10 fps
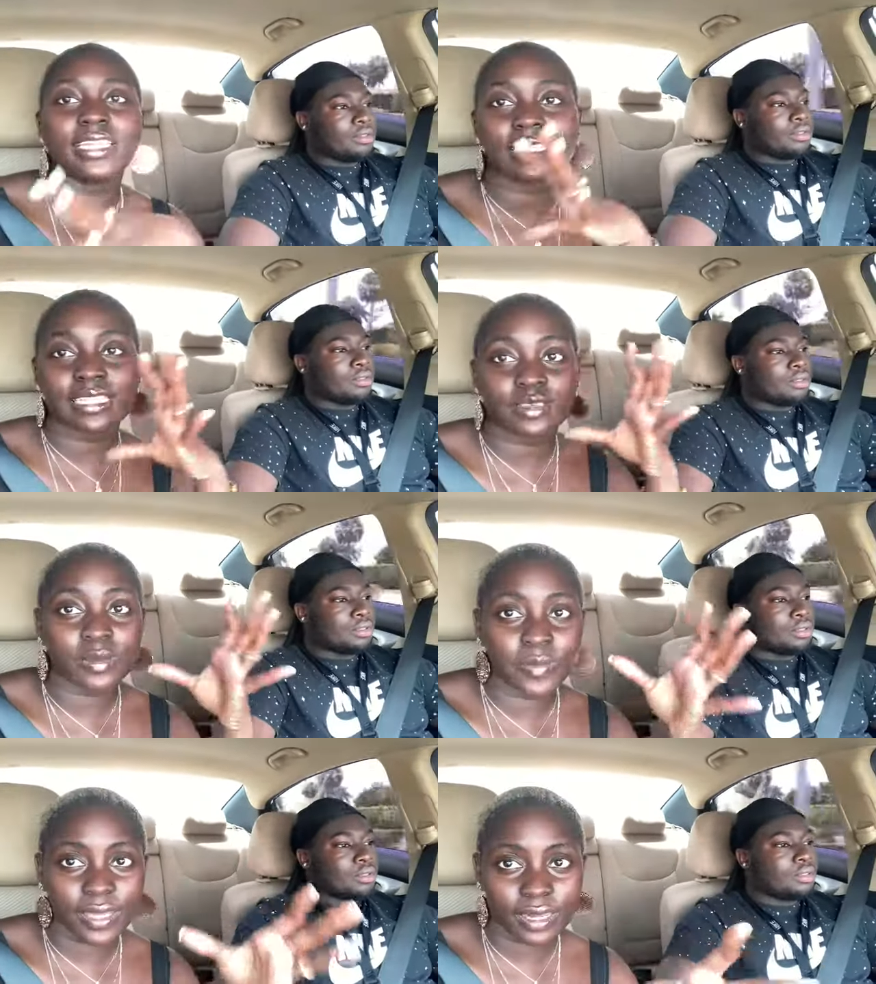Speaker 1: and then you
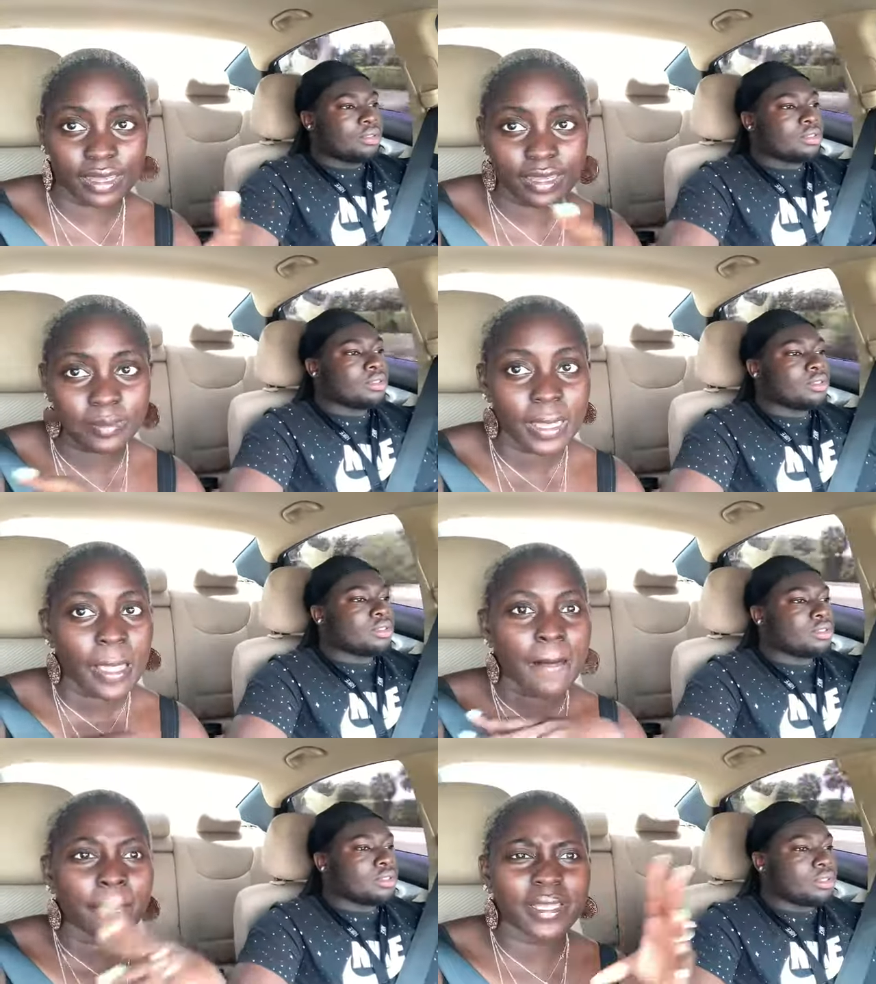can pick it up
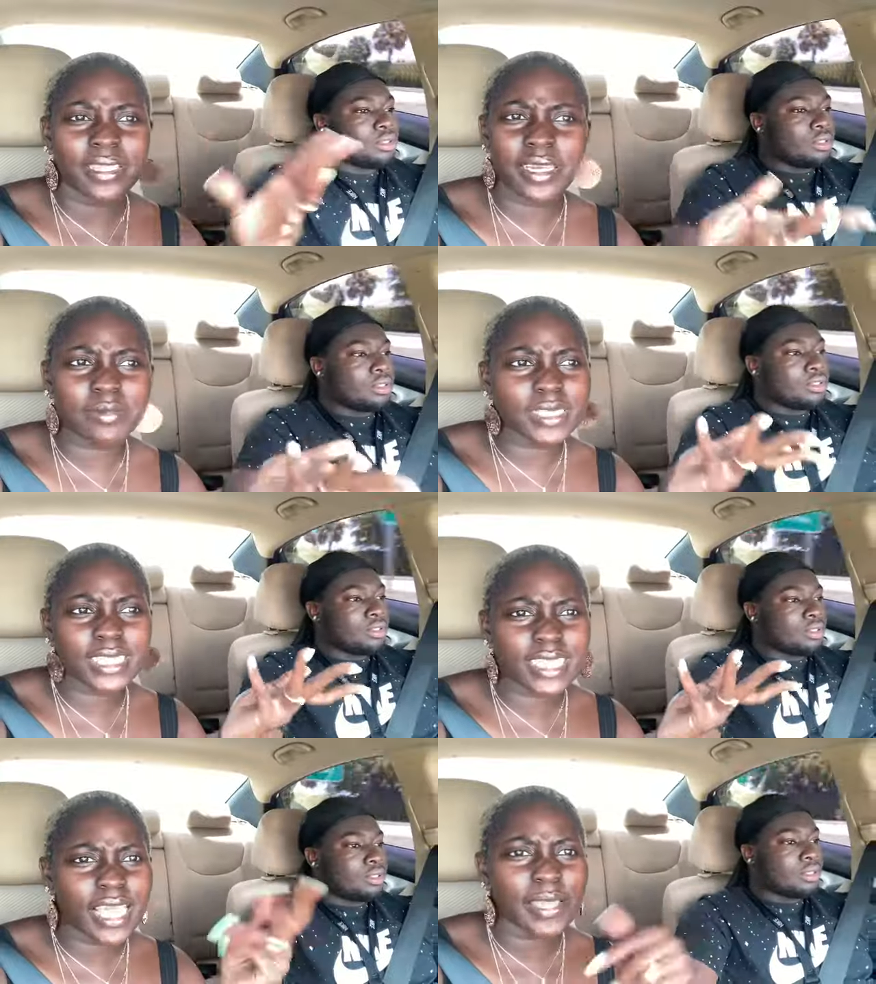but then it was
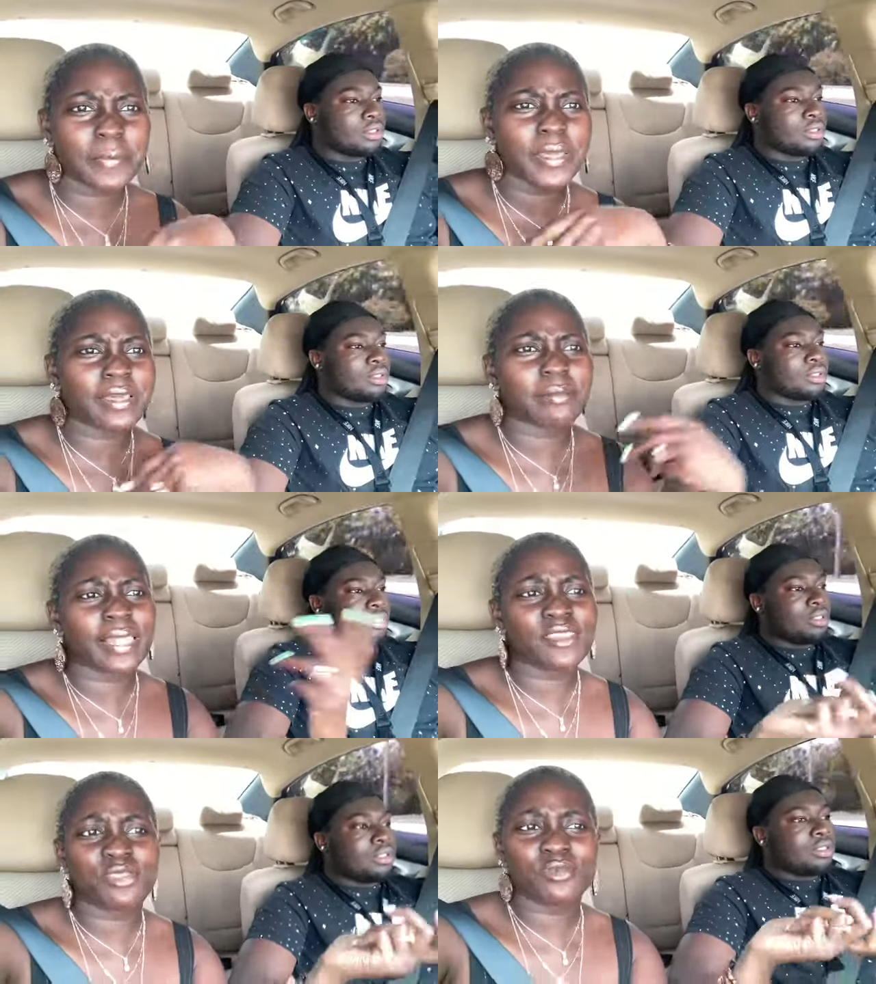saying pick up like